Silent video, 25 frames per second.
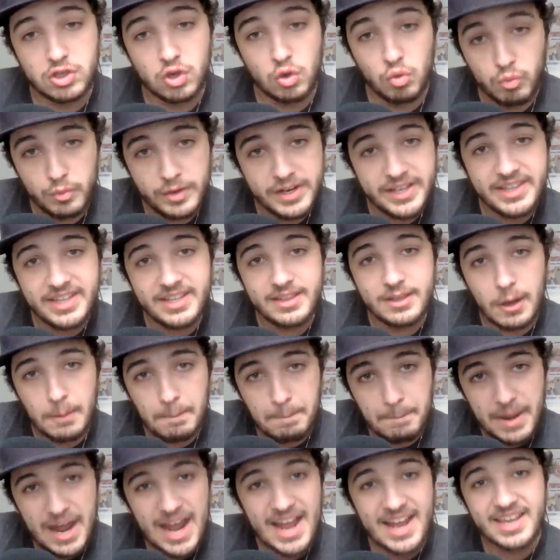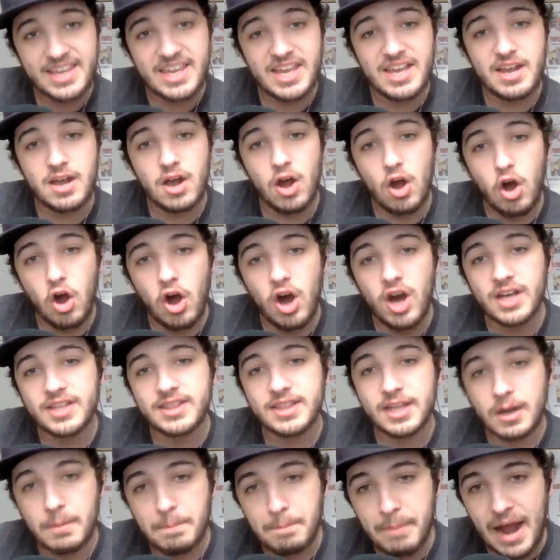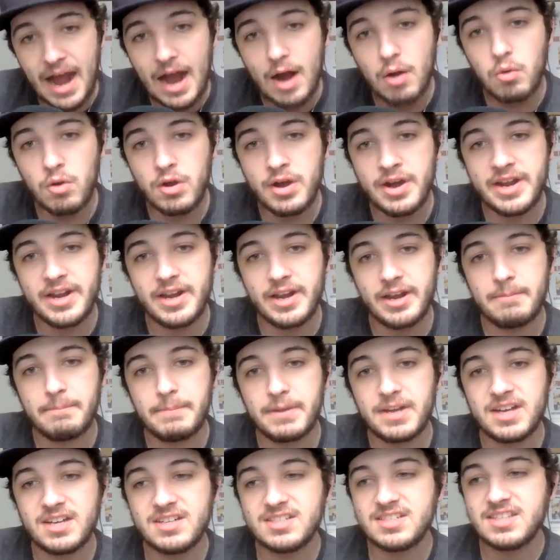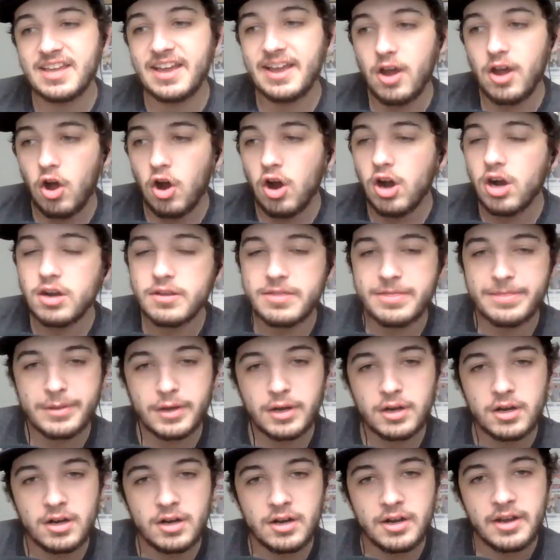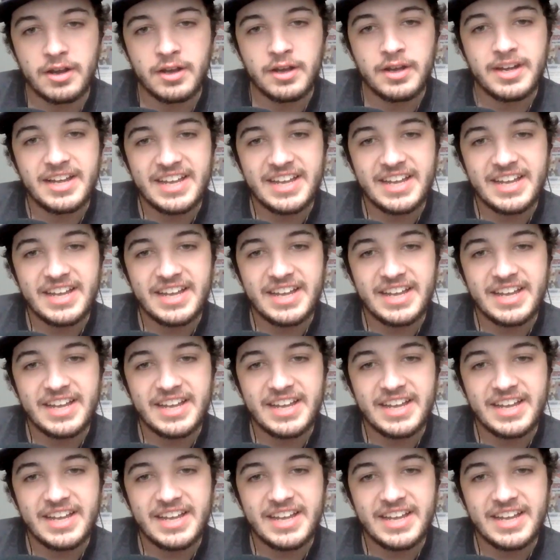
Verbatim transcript: So really they're banking on their power hitting because they are third